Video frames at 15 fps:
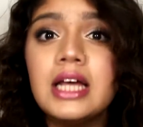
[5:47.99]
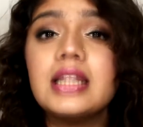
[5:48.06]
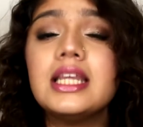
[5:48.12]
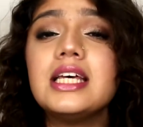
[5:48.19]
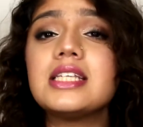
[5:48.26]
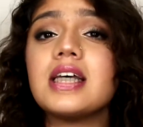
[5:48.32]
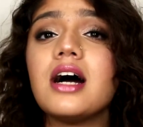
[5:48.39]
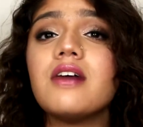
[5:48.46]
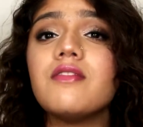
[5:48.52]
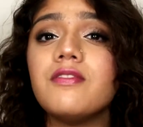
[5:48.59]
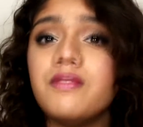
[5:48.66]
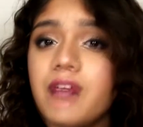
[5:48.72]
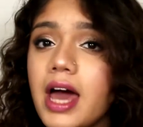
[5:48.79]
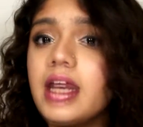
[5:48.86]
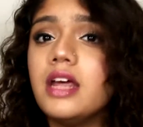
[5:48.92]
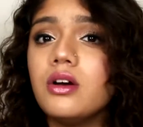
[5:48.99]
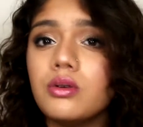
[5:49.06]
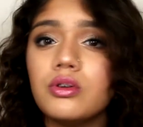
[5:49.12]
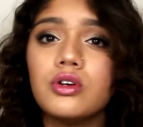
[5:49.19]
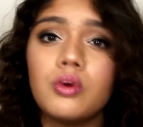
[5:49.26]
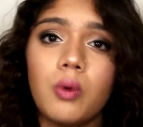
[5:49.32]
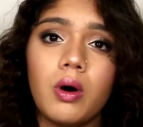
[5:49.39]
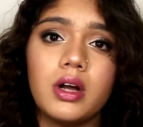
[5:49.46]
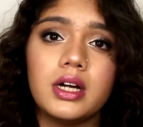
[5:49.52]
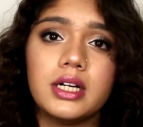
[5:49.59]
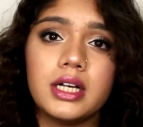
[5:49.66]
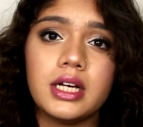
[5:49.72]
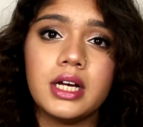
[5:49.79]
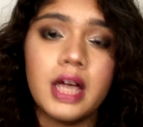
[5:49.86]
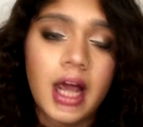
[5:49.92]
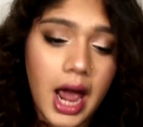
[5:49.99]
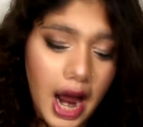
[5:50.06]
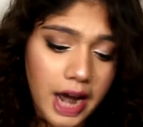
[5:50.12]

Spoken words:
these are very good quality